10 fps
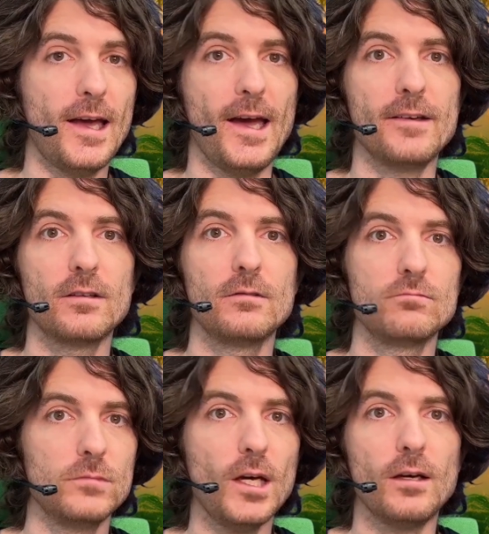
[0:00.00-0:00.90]
And
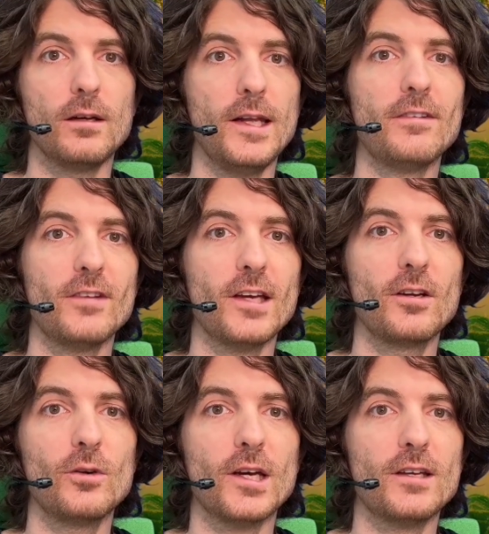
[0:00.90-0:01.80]
yeah, let's take a
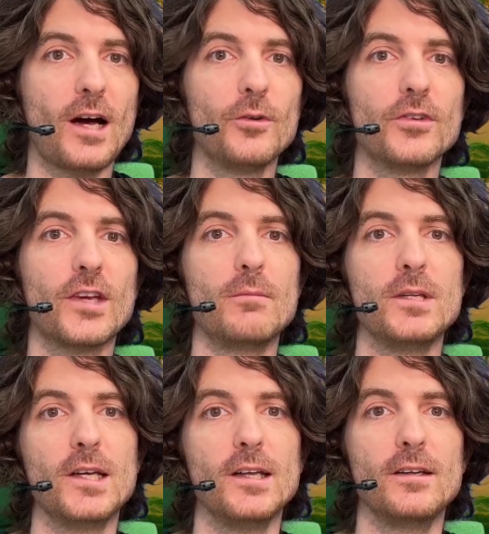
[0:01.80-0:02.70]
look at how this can be done.